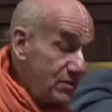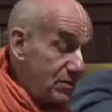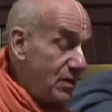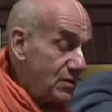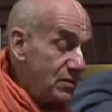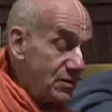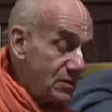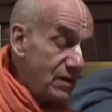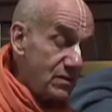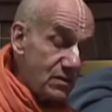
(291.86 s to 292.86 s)
introduction he
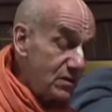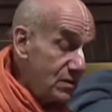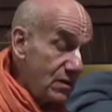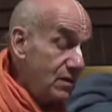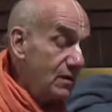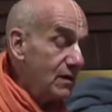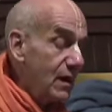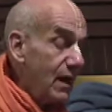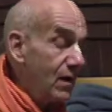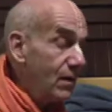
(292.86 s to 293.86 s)
says,
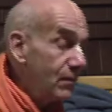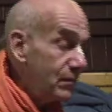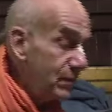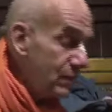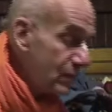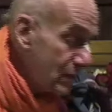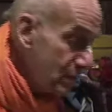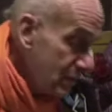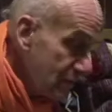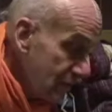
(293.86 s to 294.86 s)
how
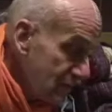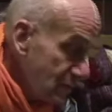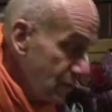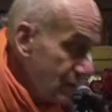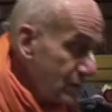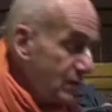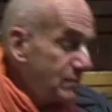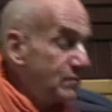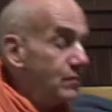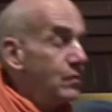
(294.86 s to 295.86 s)
people have spoiled the
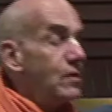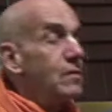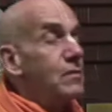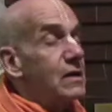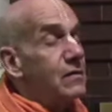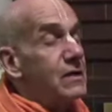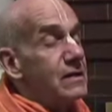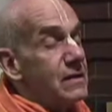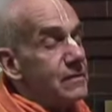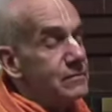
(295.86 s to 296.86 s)

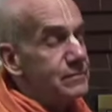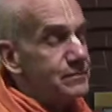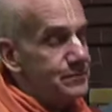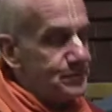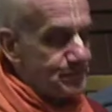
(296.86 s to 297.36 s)
Bhagavad Gita.